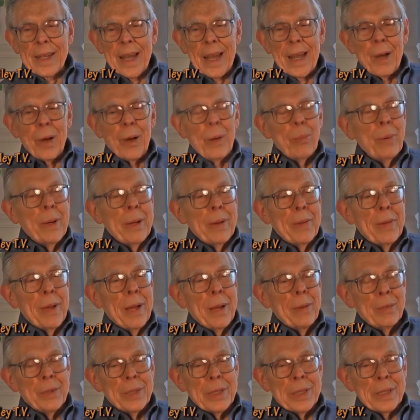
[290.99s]
I hope I've
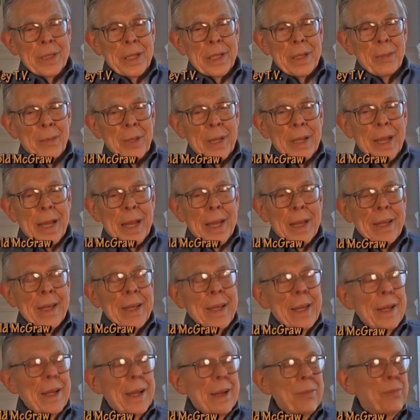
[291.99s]
helped you something.
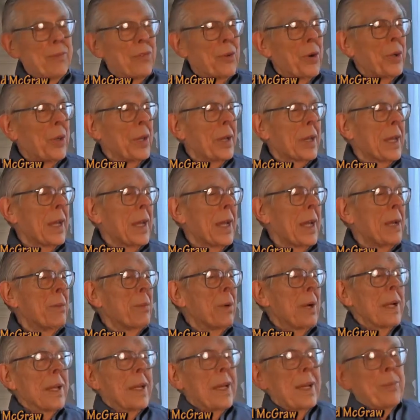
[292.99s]
Before you
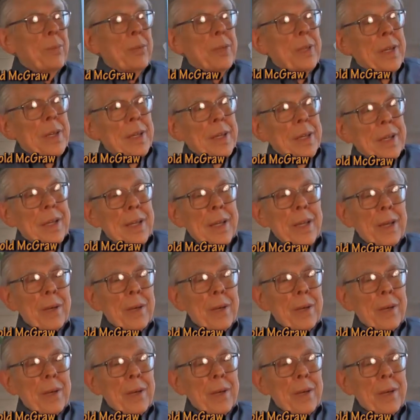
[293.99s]
came, I kept thinking.